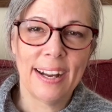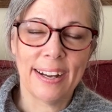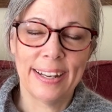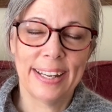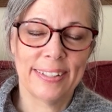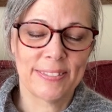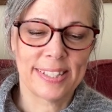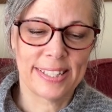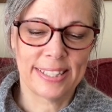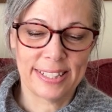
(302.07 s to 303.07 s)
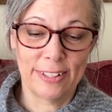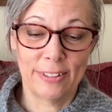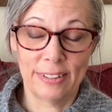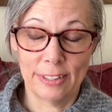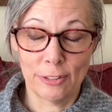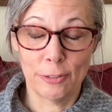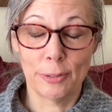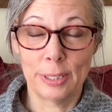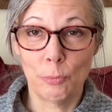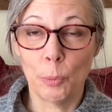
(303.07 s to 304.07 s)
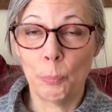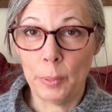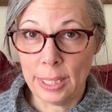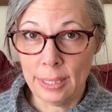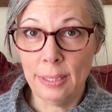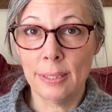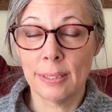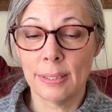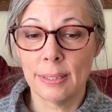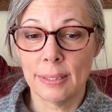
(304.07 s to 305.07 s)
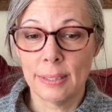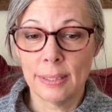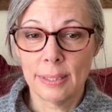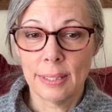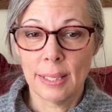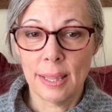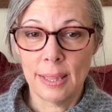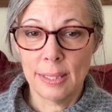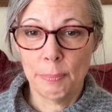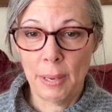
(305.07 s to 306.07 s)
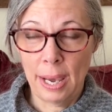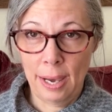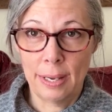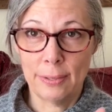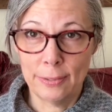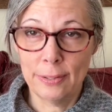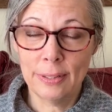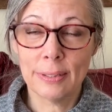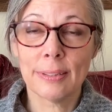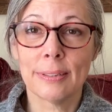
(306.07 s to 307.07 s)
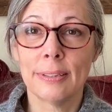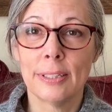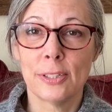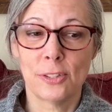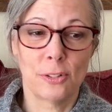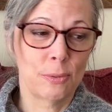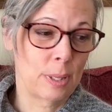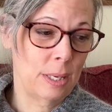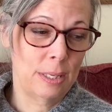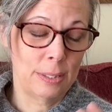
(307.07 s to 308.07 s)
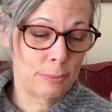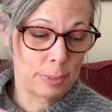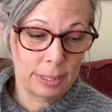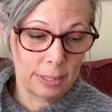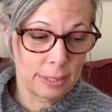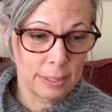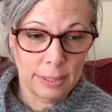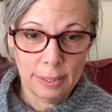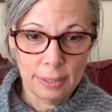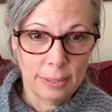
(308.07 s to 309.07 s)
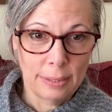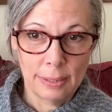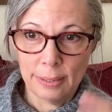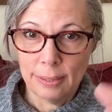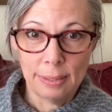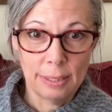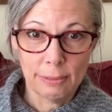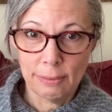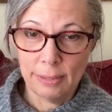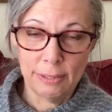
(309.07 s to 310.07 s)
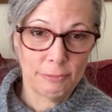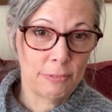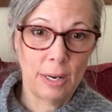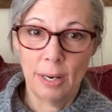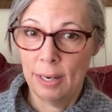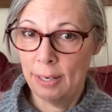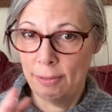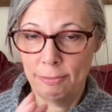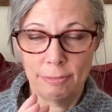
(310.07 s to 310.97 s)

I have to sit there and literally repeat the pattern. So like, you know, like knit 5,